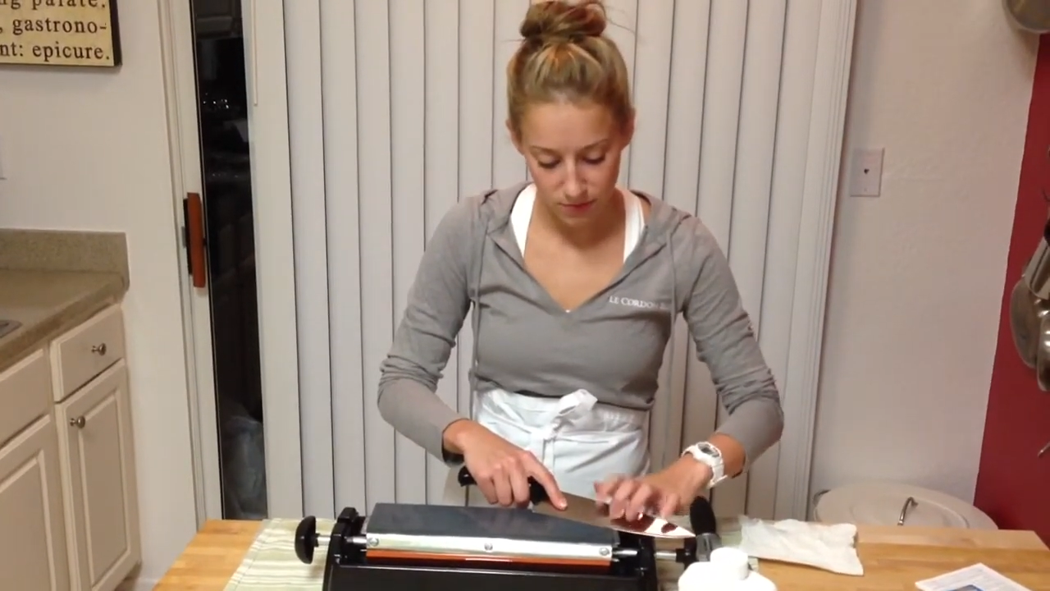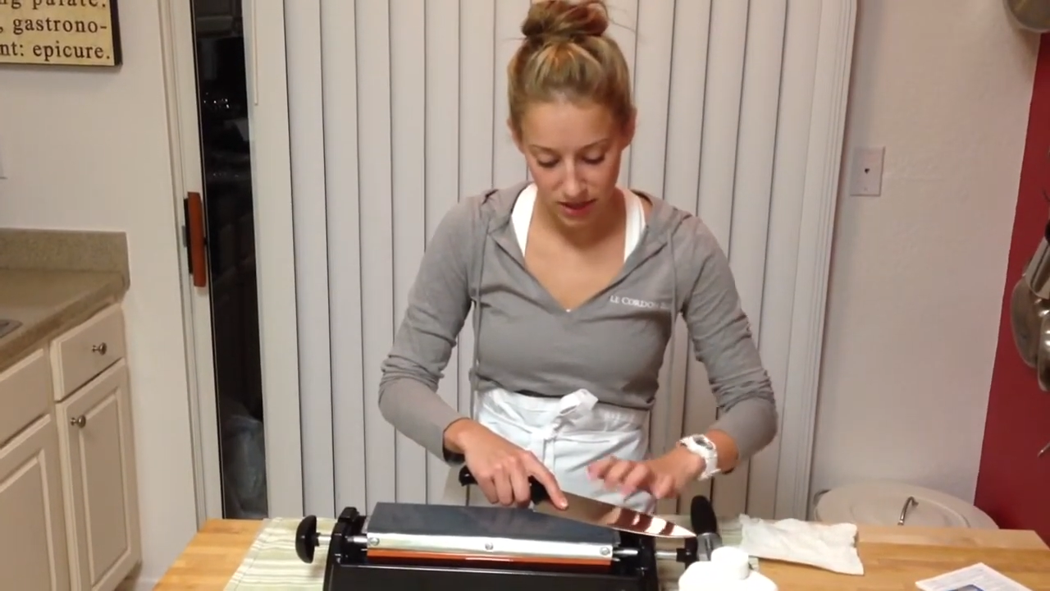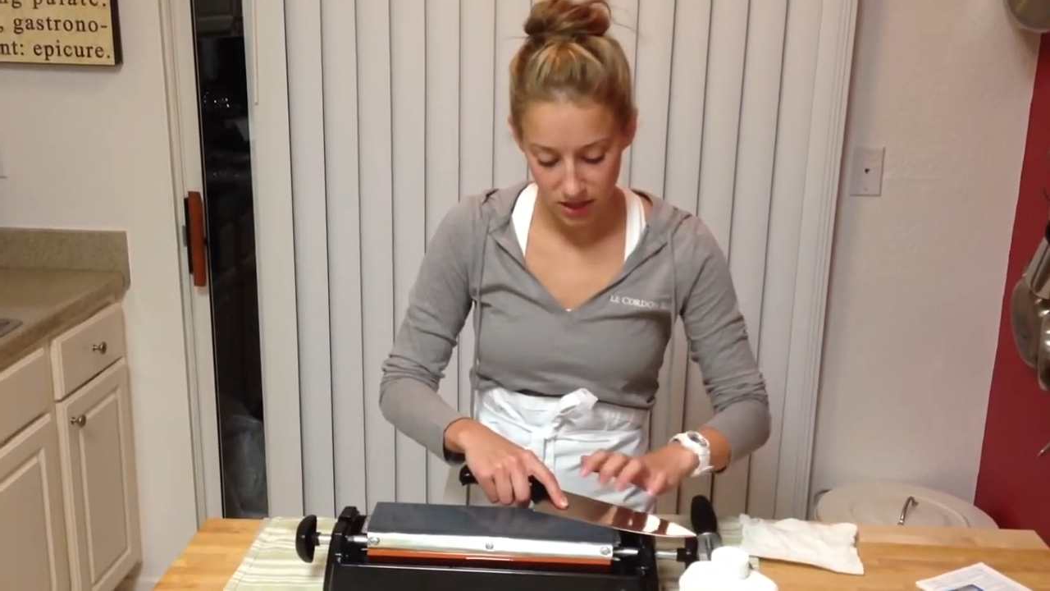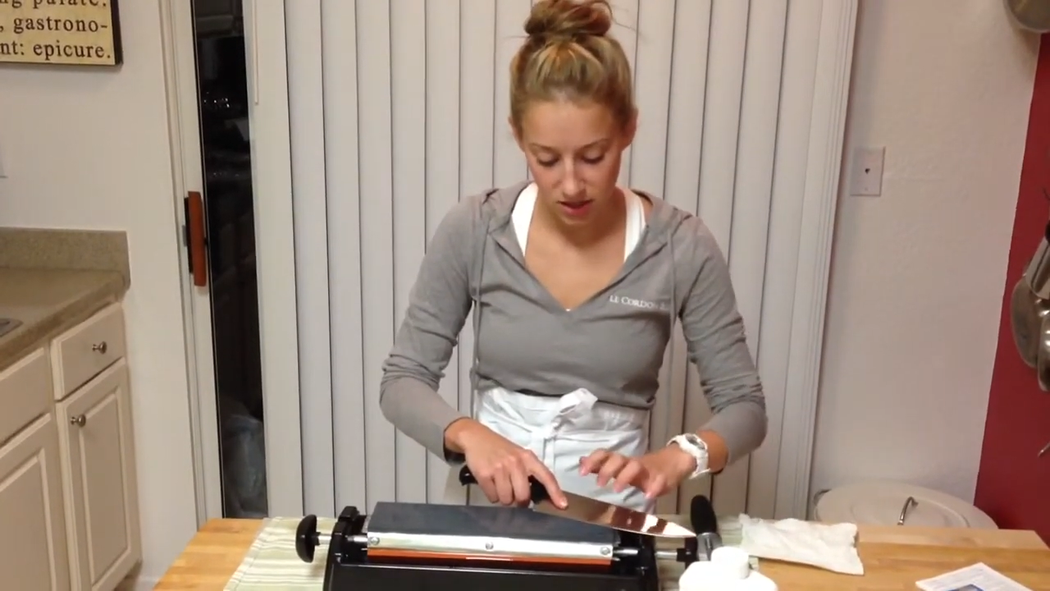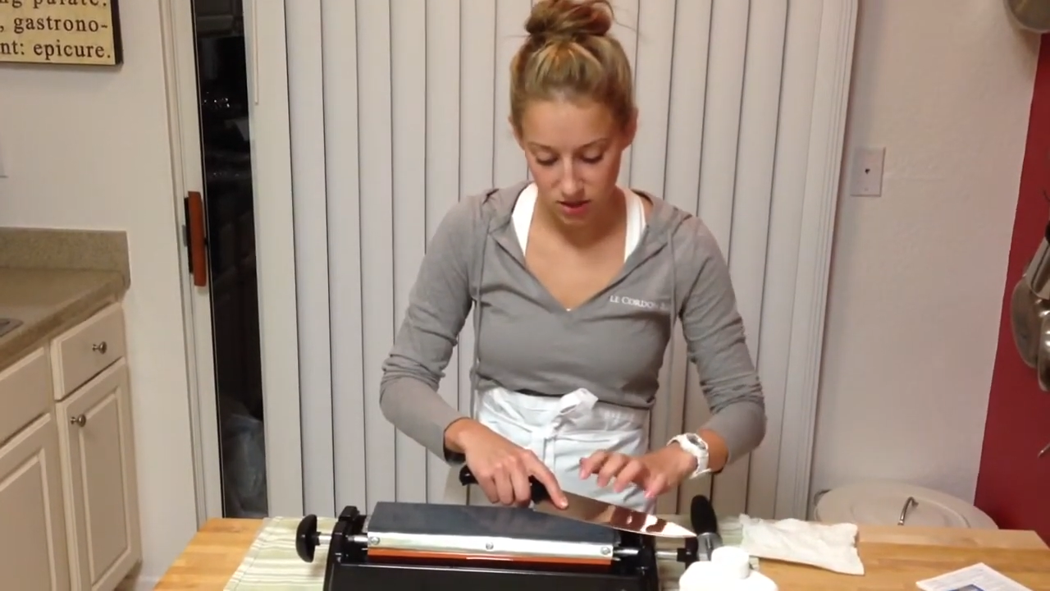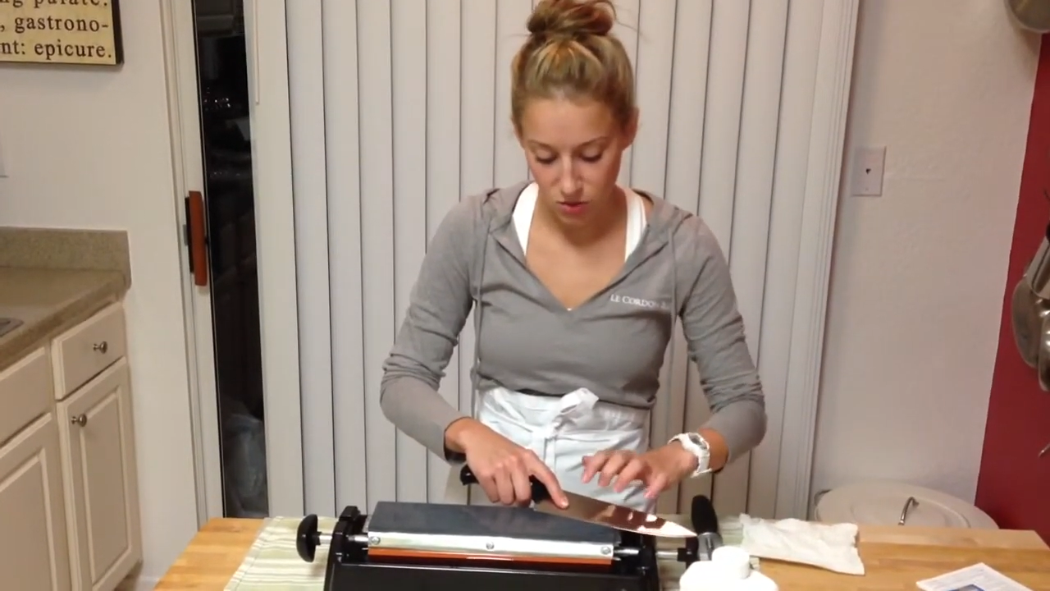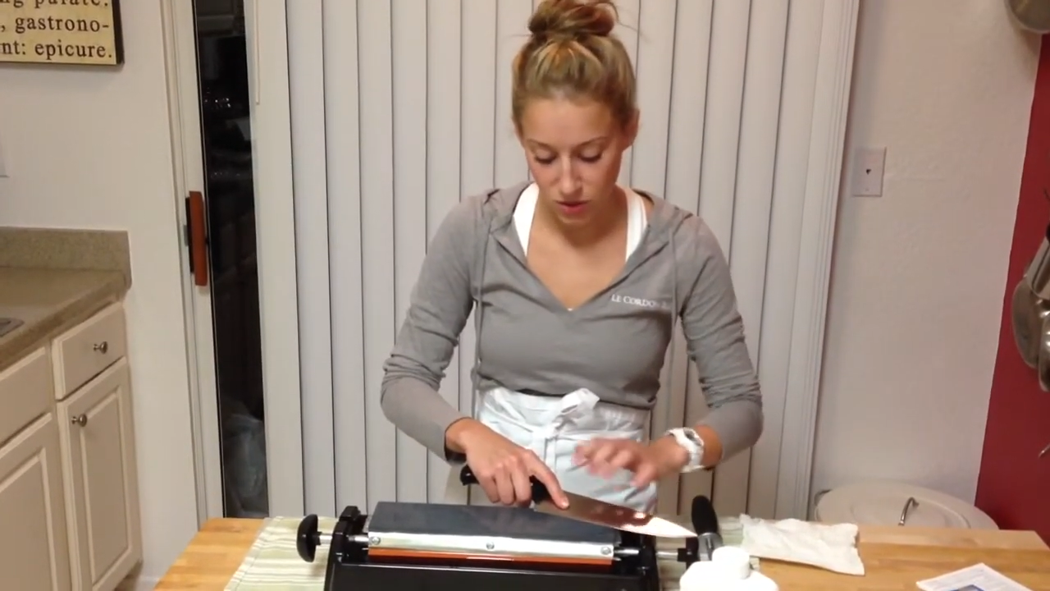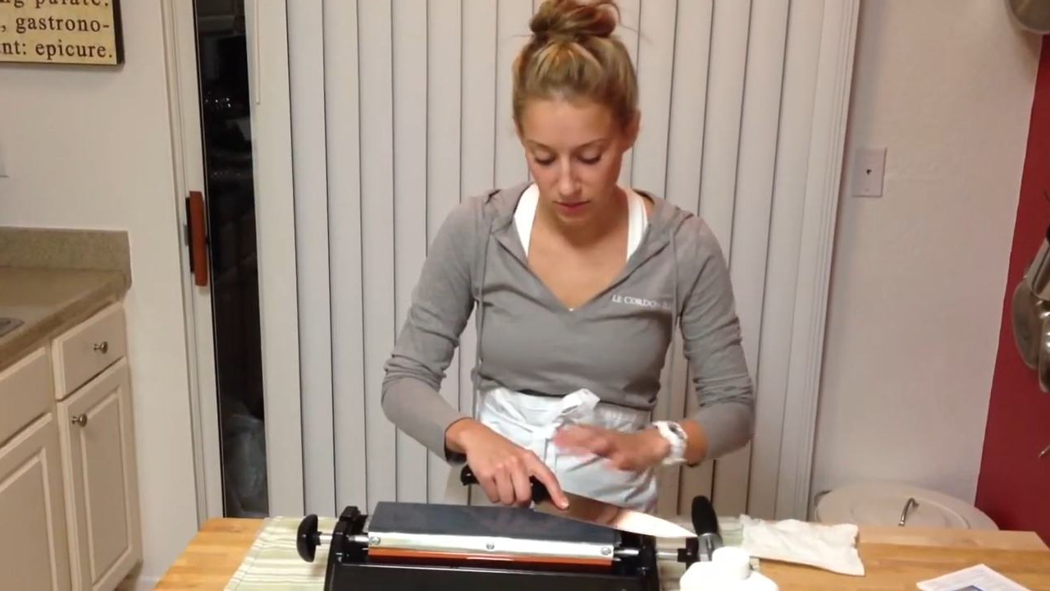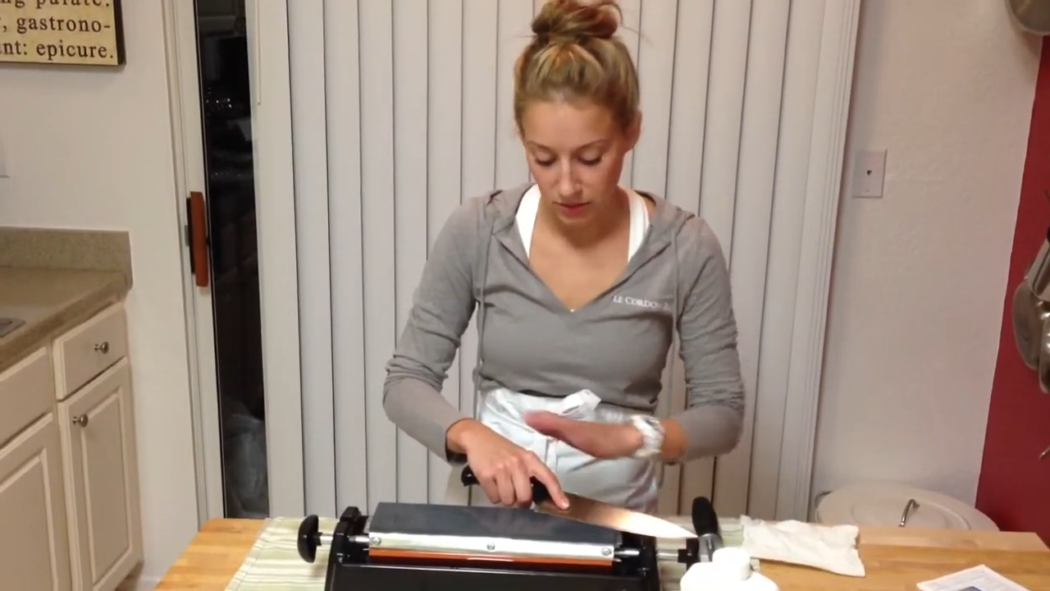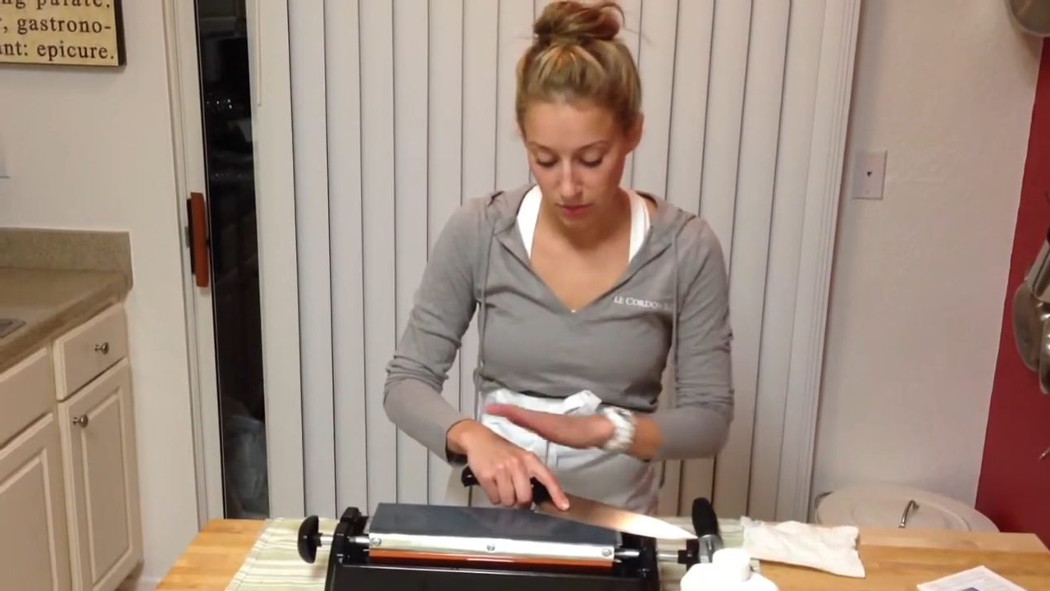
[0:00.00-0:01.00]
because you
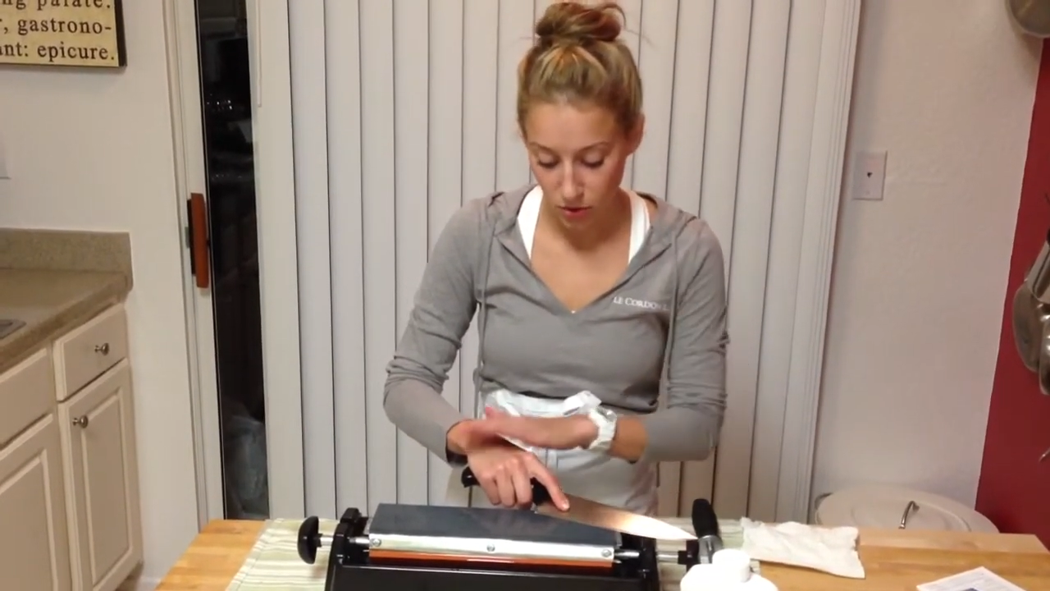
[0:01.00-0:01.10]
want to be